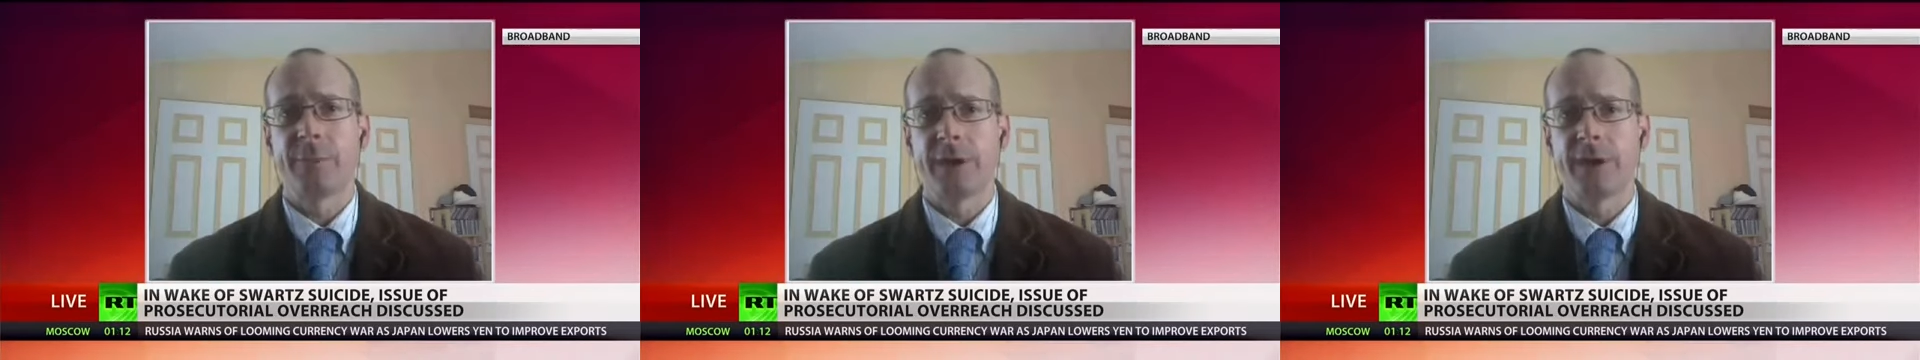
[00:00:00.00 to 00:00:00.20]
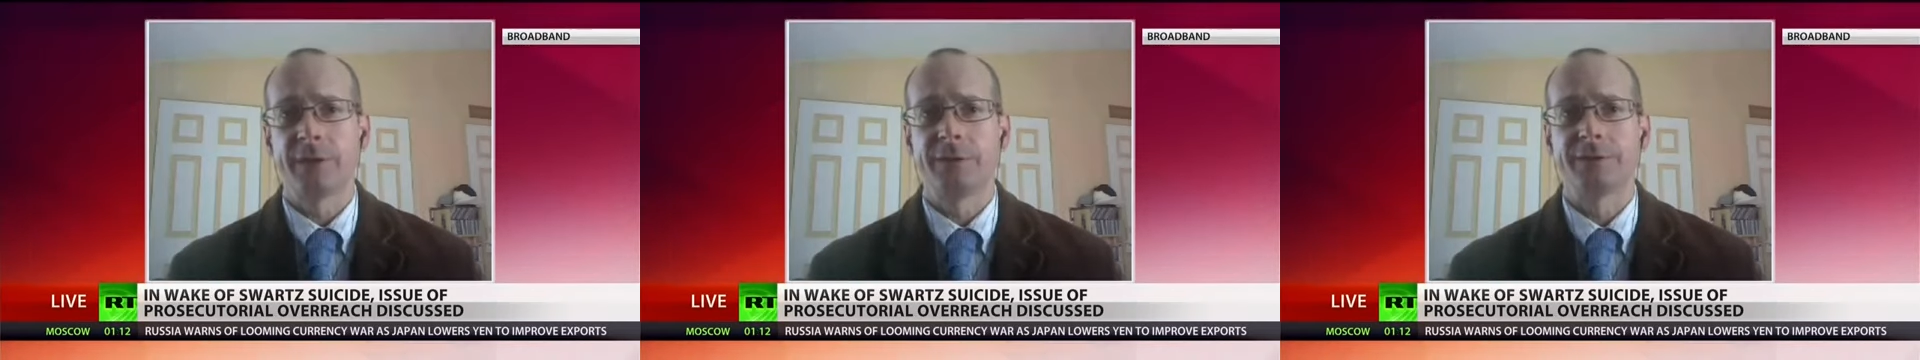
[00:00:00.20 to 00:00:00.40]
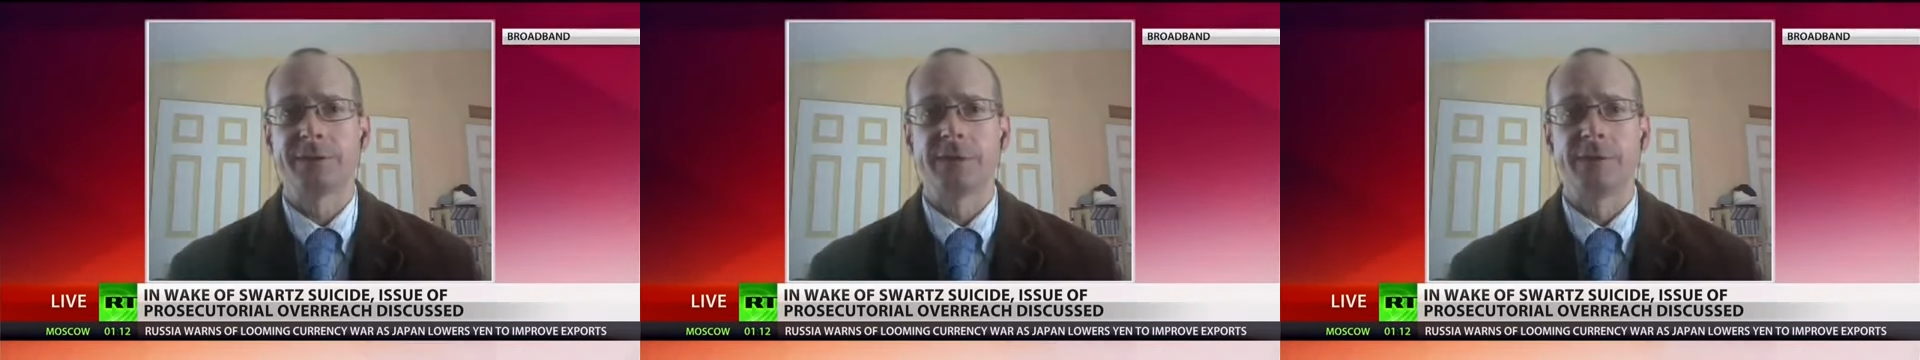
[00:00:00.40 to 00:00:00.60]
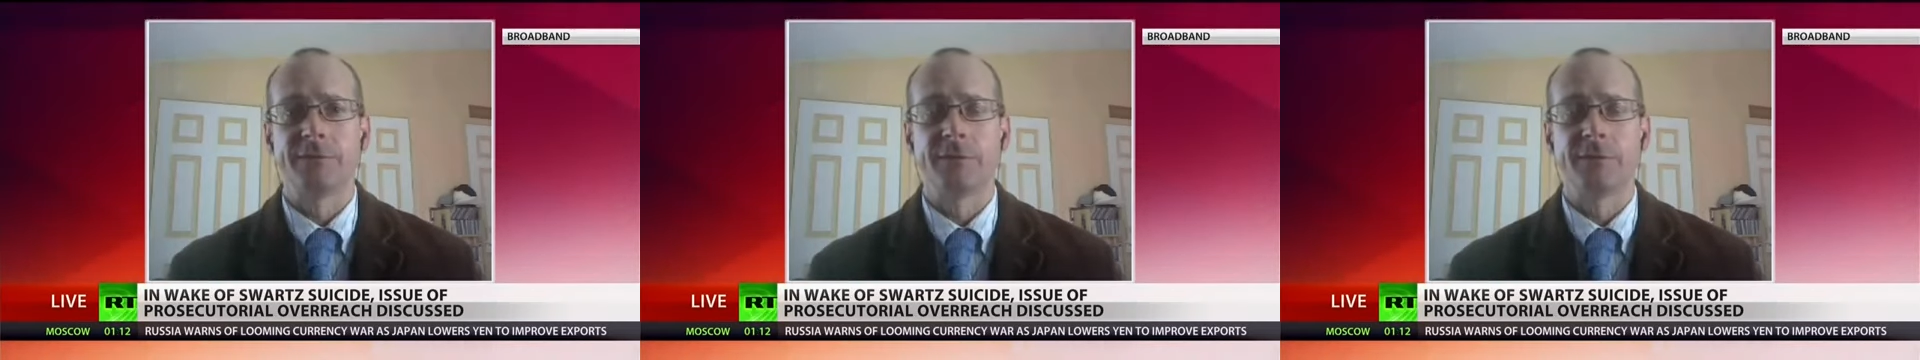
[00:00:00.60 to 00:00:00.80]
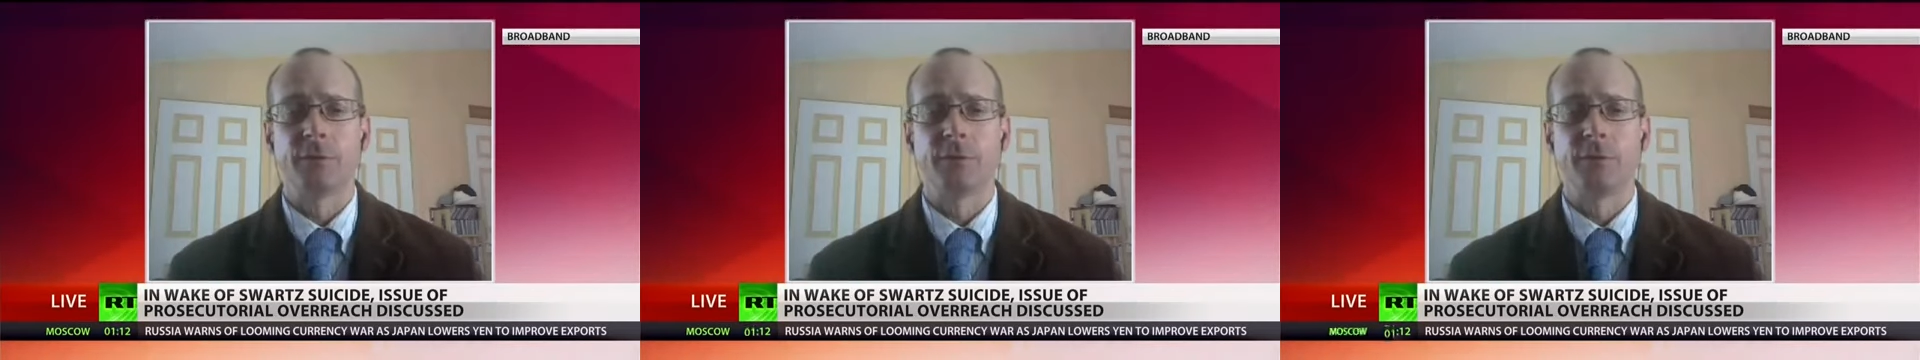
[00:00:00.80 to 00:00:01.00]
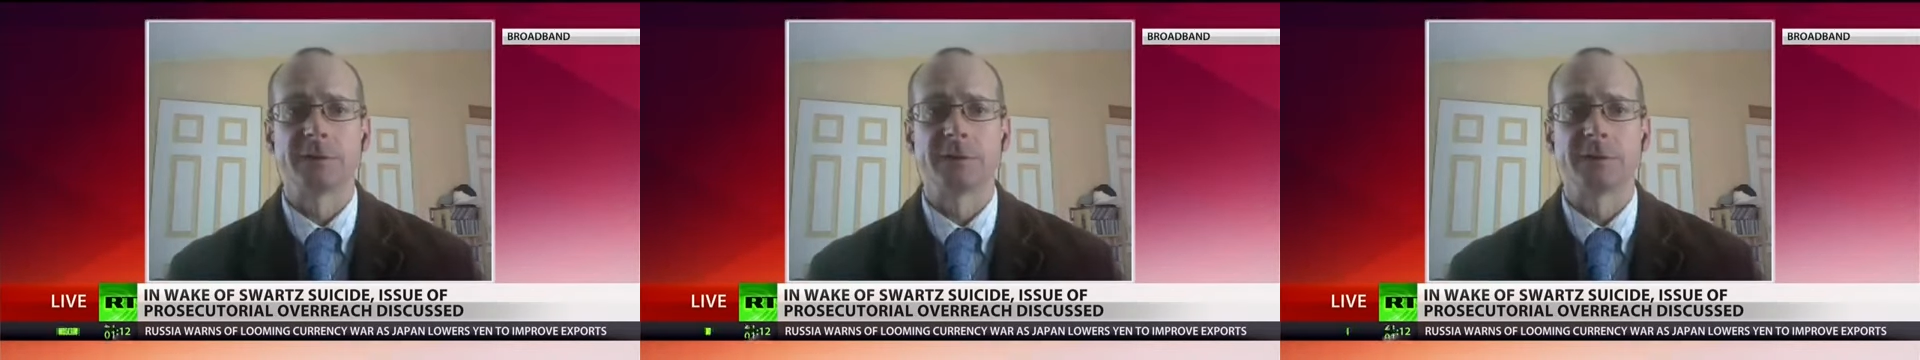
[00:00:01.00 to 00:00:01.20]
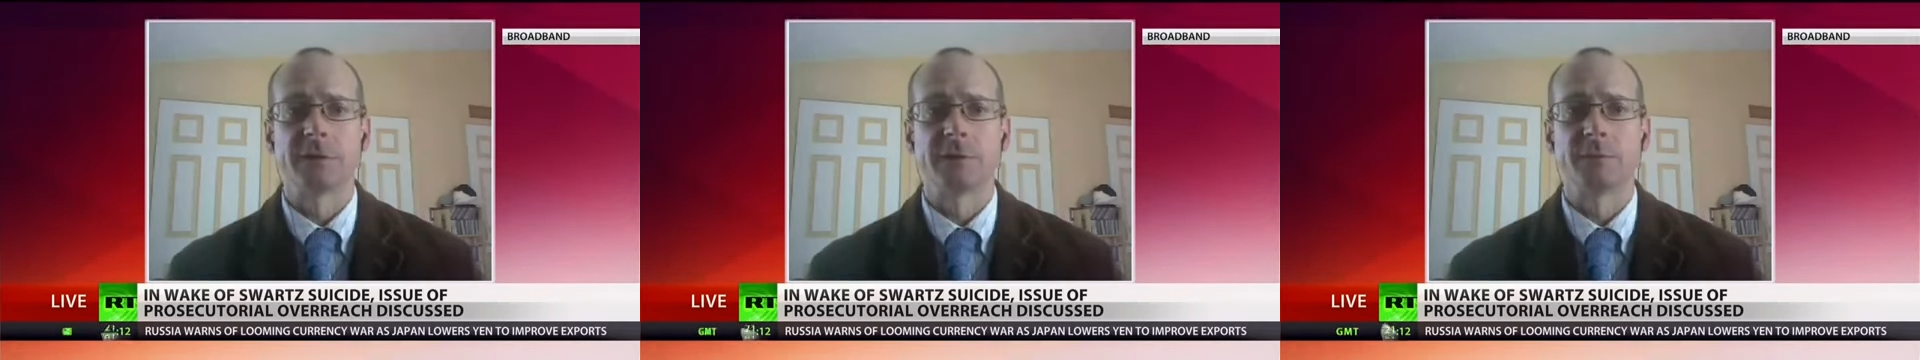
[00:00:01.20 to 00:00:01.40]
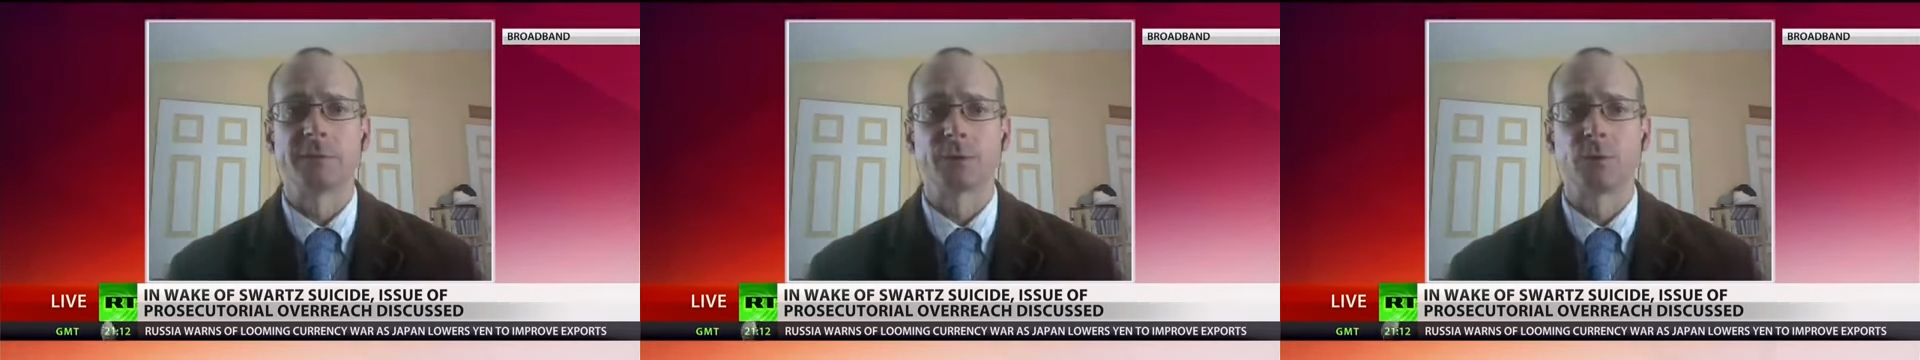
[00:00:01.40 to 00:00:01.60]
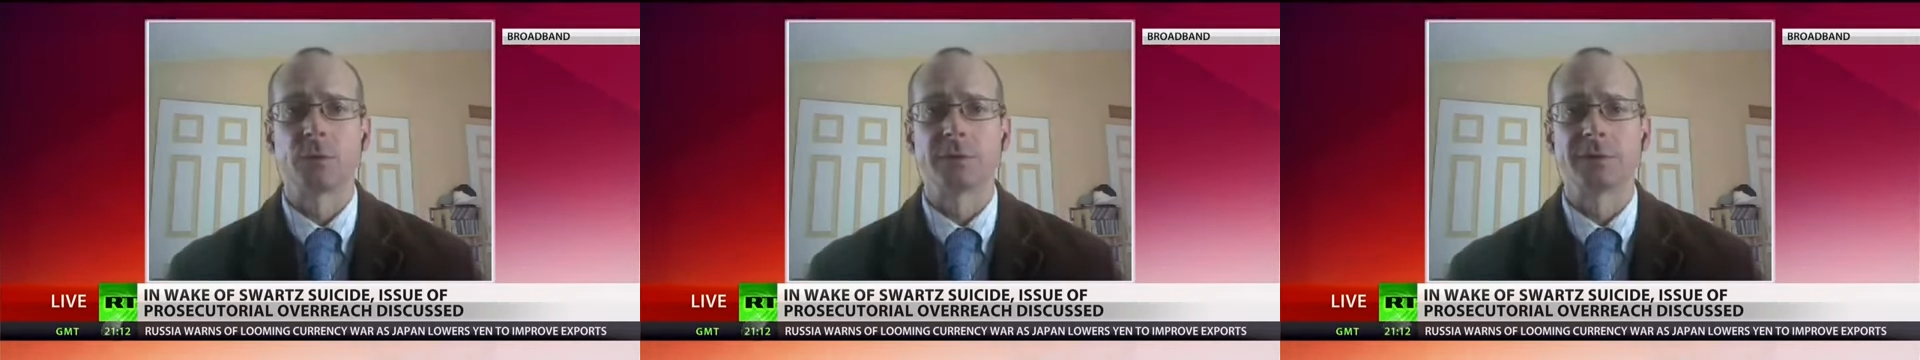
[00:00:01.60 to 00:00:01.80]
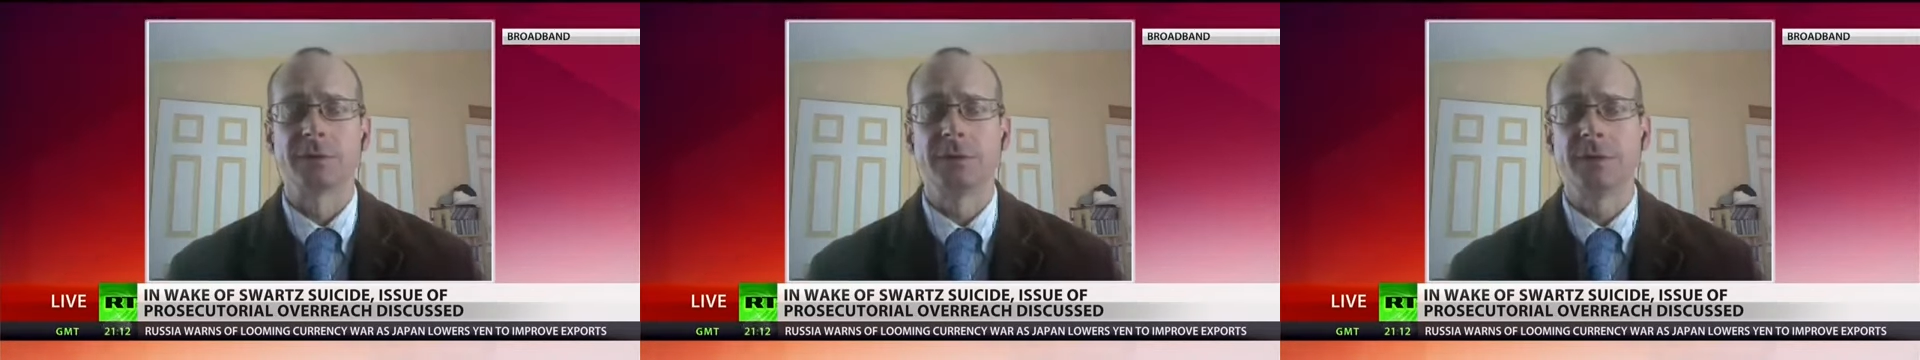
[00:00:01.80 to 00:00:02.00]
penalty for what
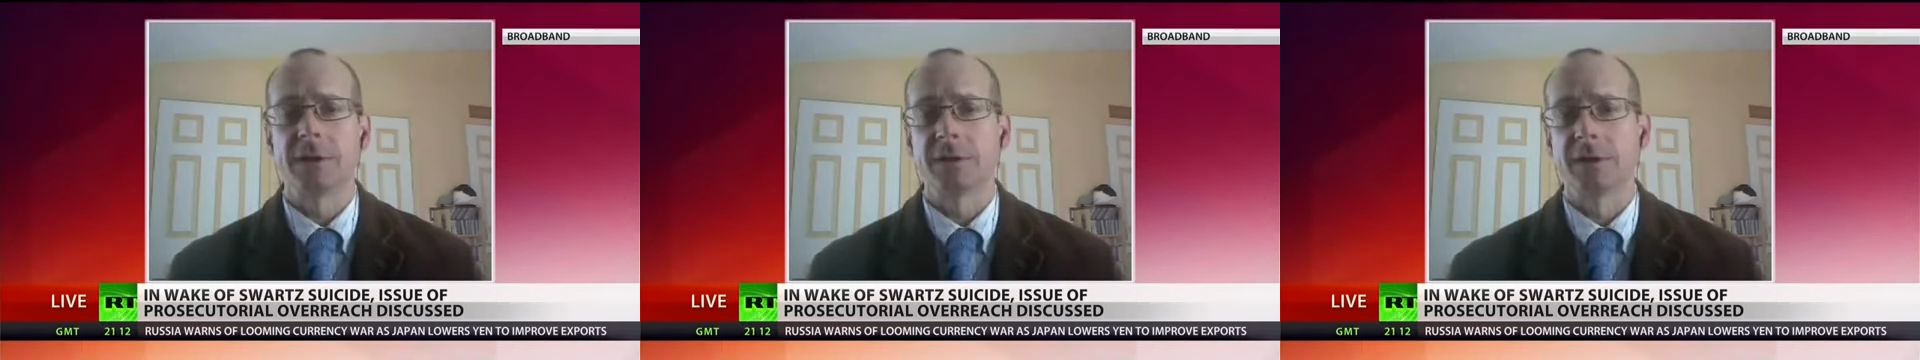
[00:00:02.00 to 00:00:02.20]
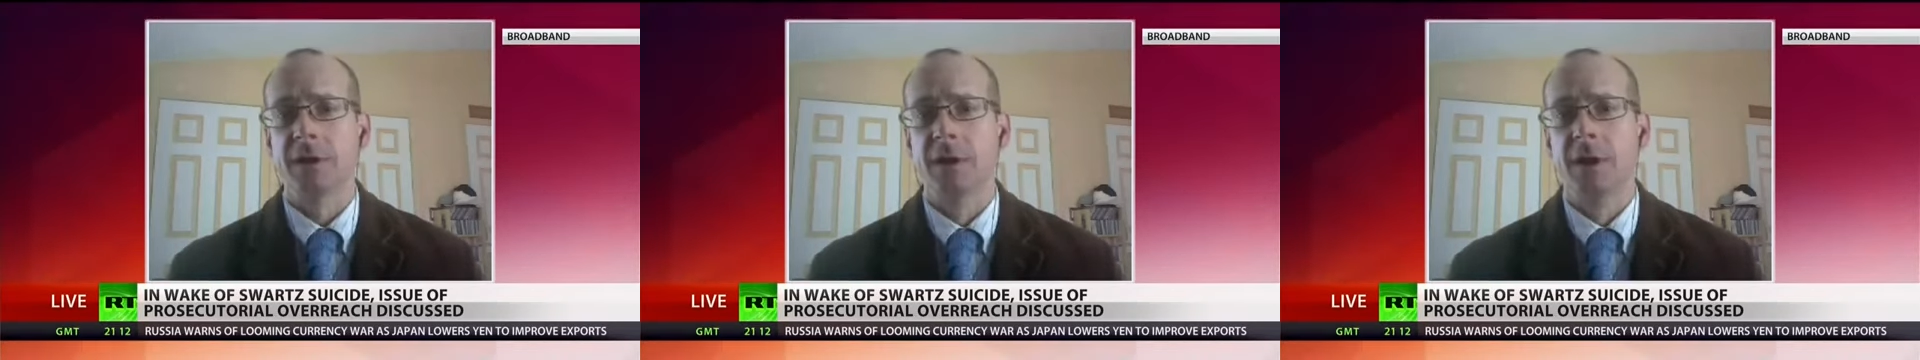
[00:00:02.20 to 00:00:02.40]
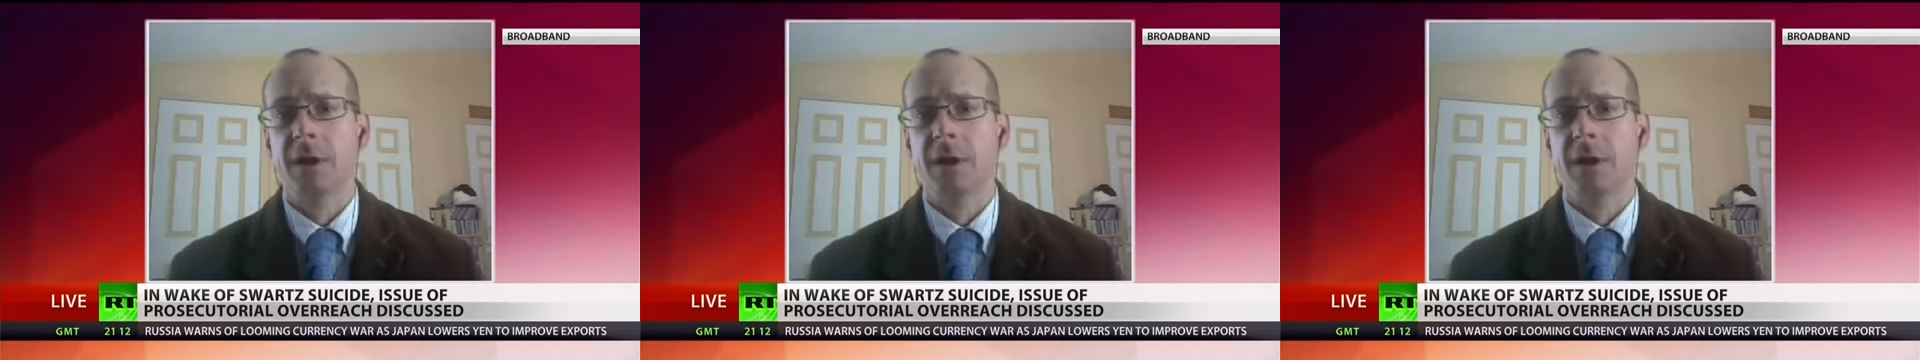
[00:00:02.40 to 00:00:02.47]
Swartz did.